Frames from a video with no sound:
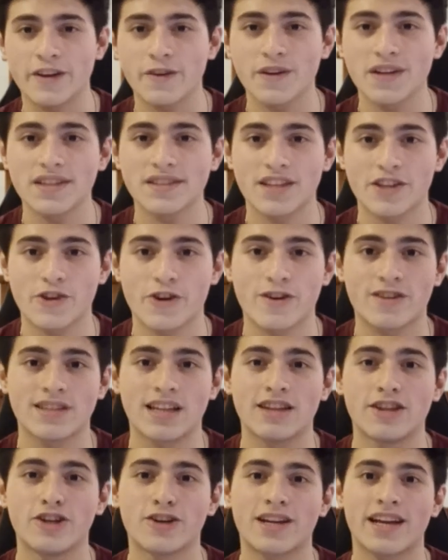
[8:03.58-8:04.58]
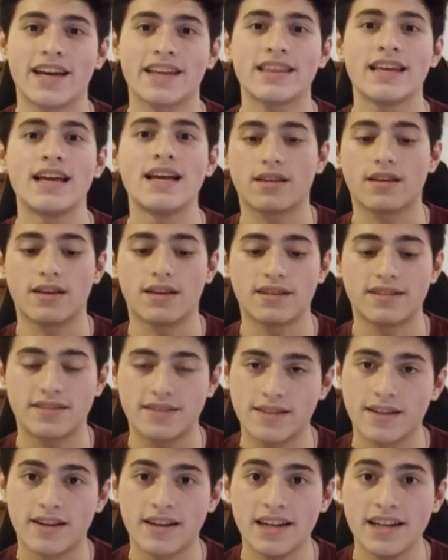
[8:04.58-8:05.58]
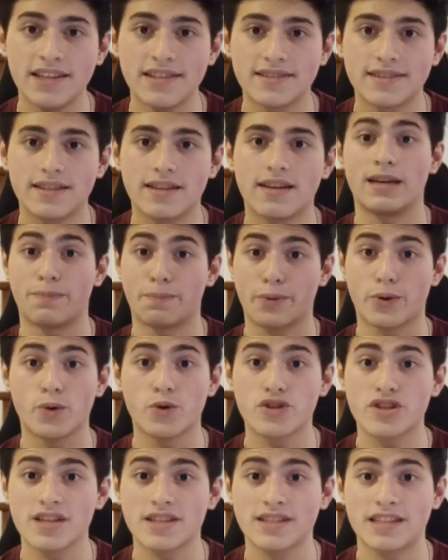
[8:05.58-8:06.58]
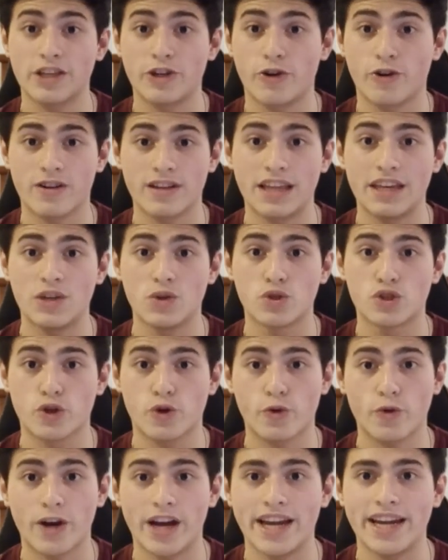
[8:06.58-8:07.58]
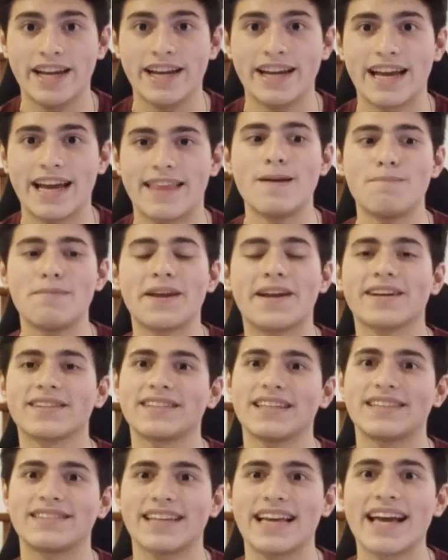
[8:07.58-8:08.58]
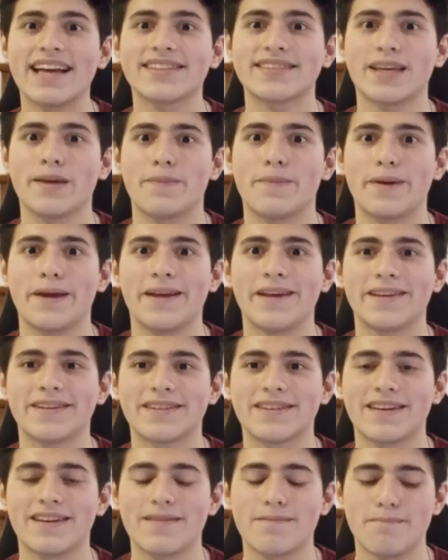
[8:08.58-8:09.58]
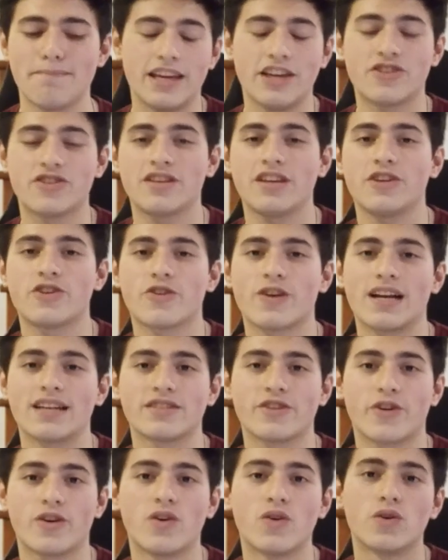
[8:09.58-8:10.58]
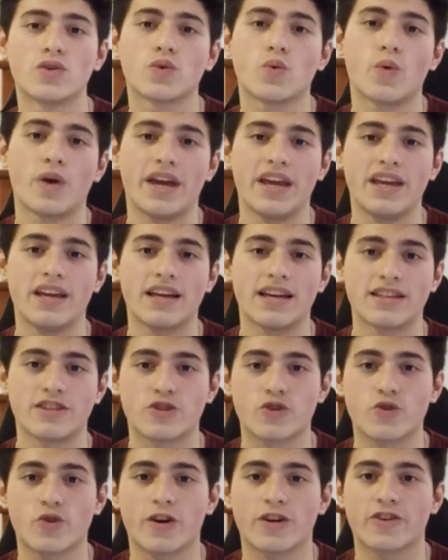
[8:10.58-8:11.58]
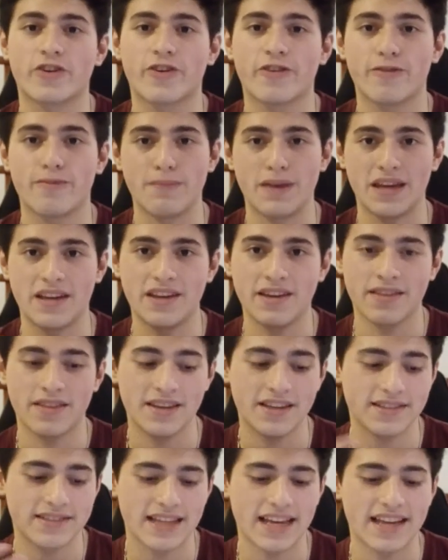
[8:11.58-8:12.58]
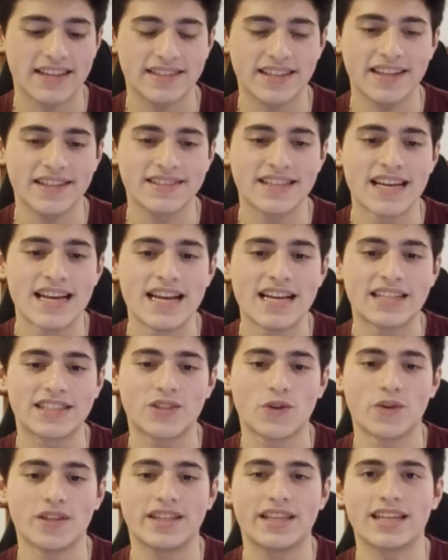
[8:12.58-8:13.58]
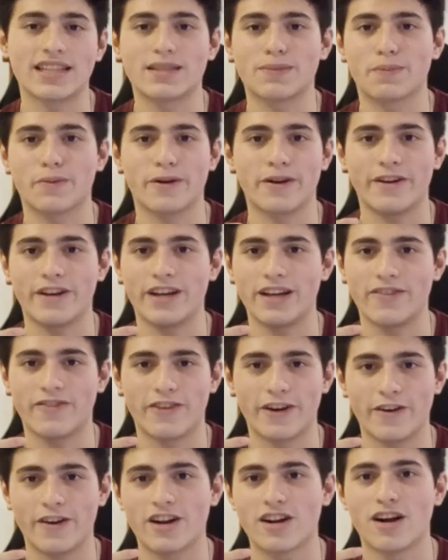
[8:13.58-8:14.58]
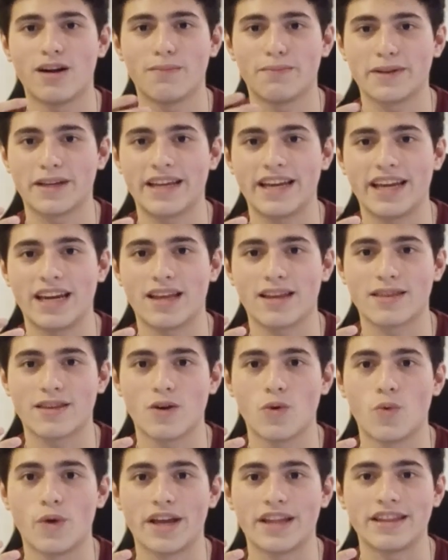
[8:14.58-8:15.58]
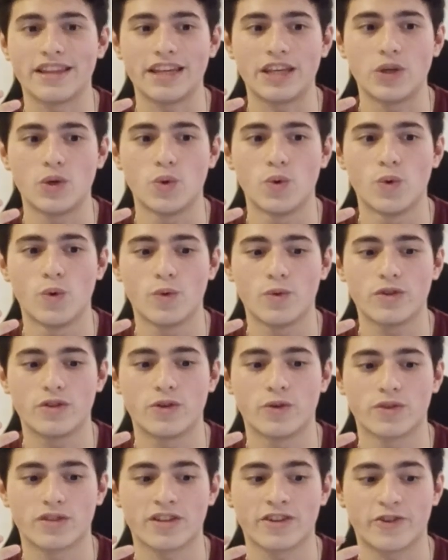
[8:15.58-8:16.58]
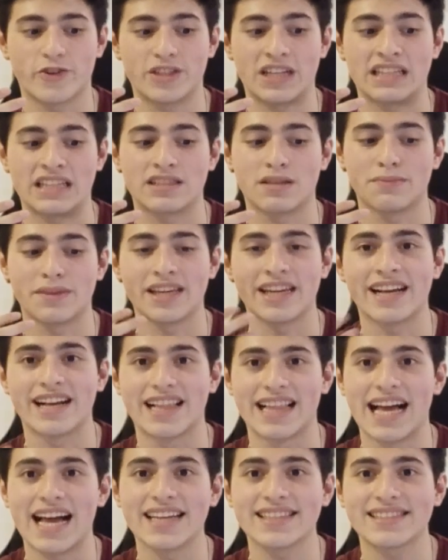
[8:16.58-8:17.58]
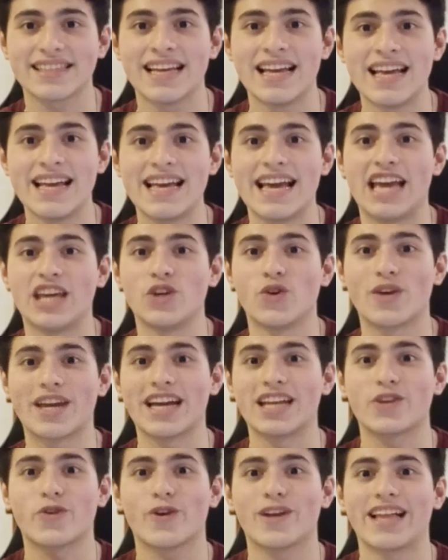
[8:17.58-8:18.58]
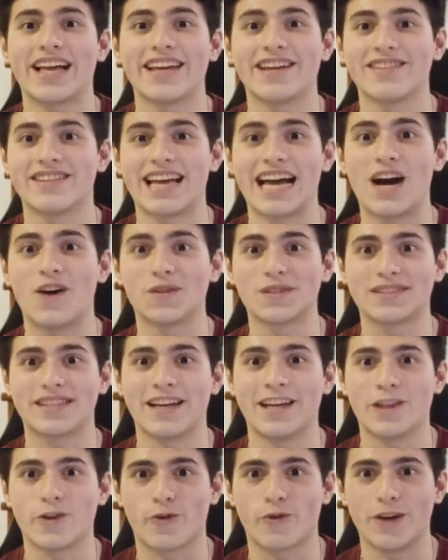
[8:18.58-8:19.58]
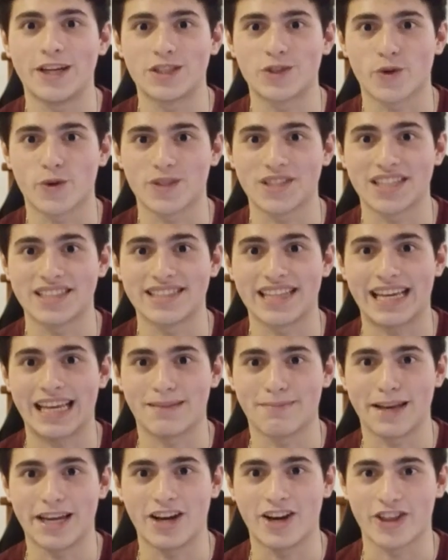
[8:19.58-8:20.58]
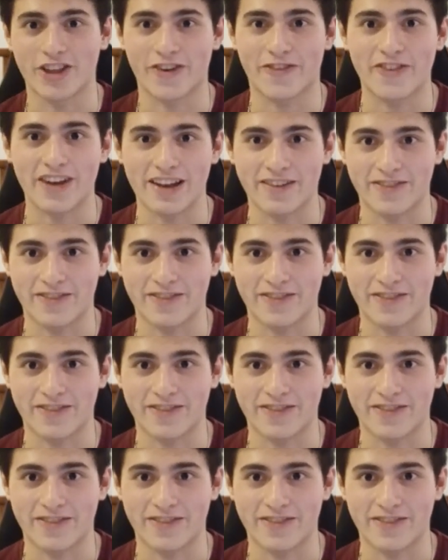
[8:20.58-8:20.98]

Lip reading: theories that you're going to look at, the studies, the approaches that you're going to use to writing. Because it's essay-based, each teacher has their own way and structure of making these essays, so it gets very, very complicated when you don't understand something in class and you can't rely on outside resources like in my other